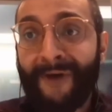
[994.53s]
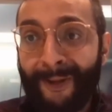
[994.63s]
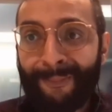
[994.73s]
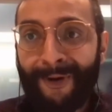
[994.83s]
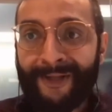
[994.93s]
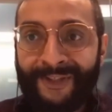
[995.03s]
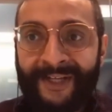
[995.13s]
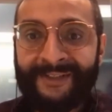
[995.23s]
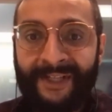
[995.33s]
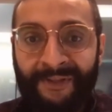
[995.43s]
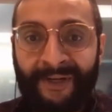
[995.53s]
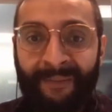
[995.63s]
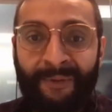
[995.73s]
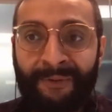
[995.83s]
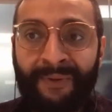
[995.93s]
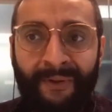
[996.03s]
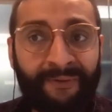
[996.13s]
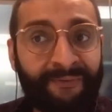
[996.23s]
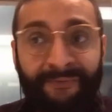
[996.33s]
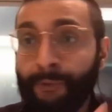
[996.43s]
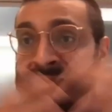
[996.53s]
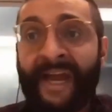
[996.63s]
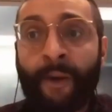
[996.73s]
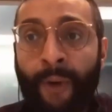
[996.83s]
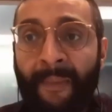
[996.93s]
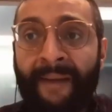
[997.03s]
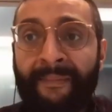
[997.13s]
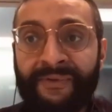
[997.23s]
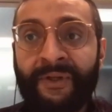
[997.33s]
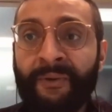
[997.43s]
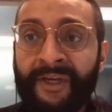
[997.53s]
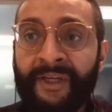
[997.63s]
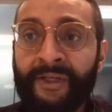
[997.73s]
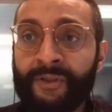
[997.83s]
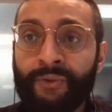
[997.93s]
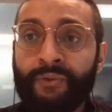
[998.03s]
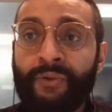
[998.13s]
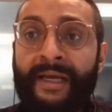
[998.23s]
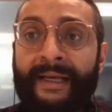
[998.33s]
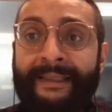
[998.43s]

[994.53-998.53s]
final projects that they're able to build full stack web apps, that can do